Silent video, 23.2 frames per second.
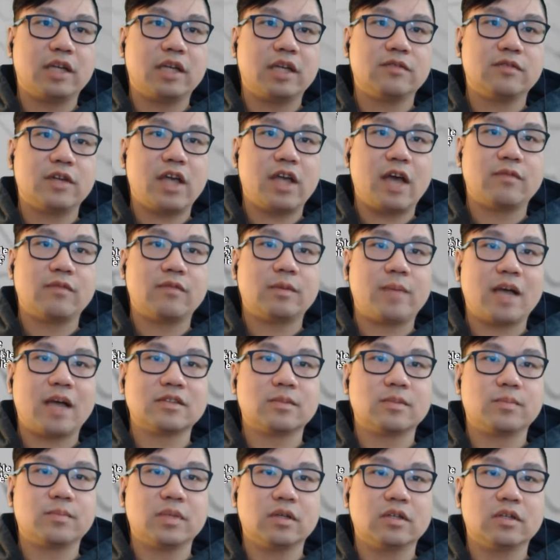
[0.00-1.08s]
even have a
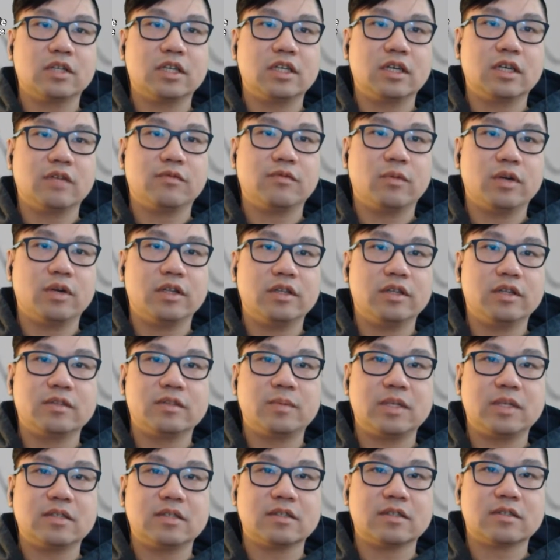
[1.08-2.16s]
possibility of one of these
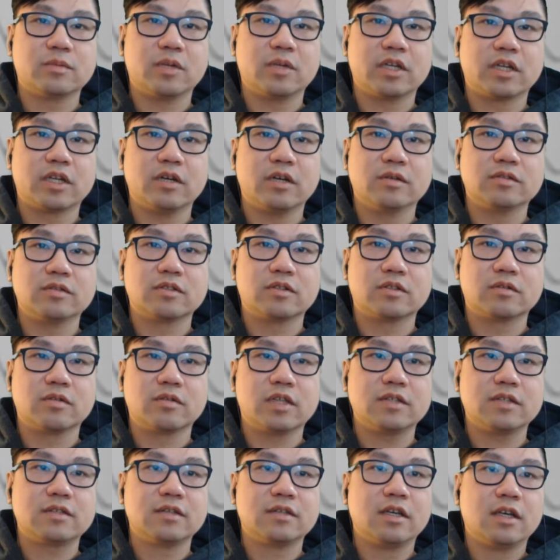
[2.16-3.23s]
pieces when it goes through
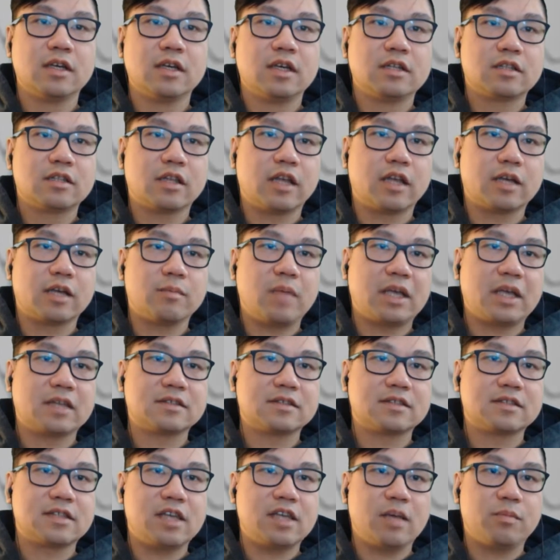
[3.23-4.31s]
this to like make a
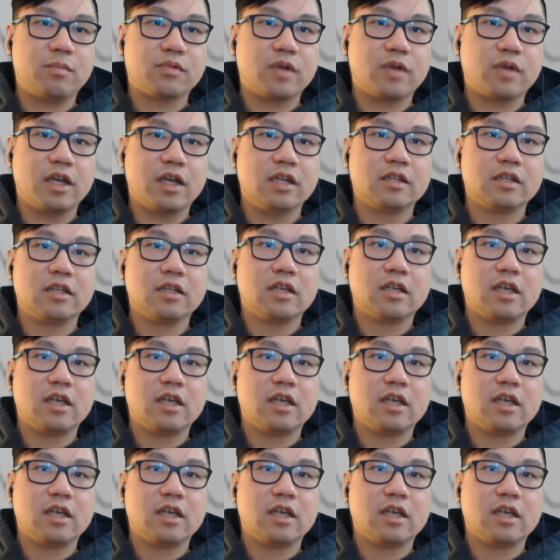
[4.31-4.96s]
skip, right?